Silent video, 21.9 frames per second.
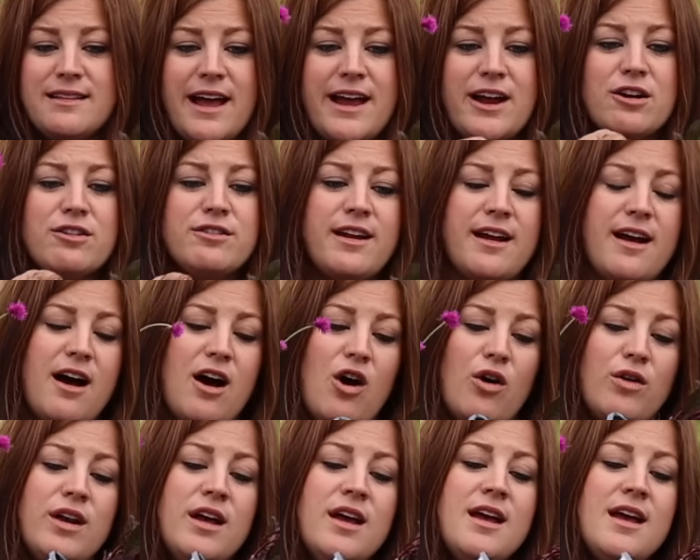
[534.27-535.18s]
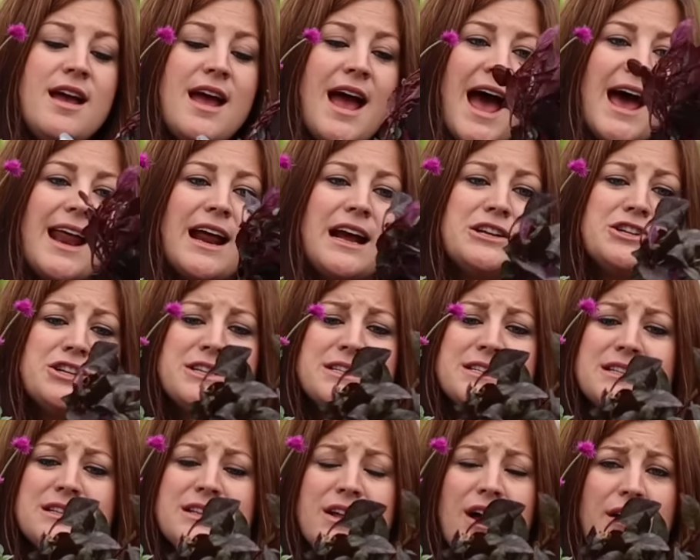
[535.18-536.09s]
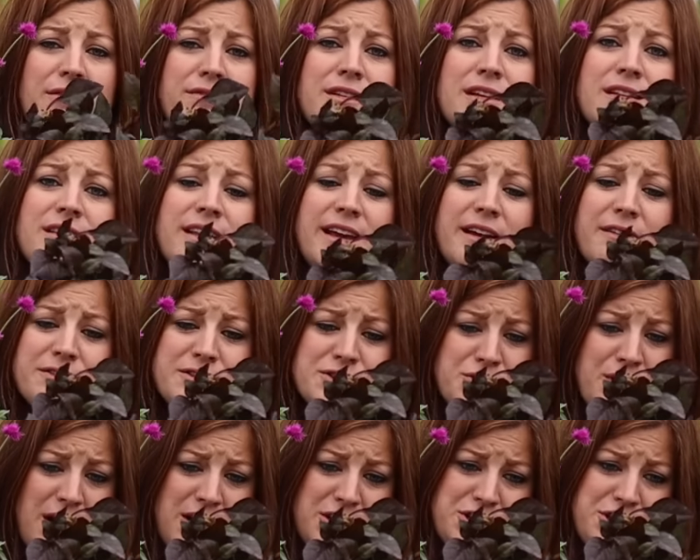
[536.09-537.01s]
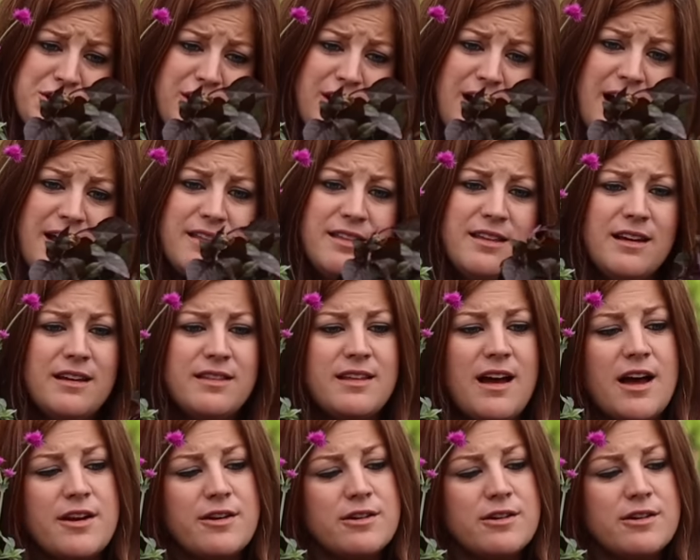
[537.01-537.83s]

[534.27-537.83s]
layer down. And I just love the leaf structure. I think the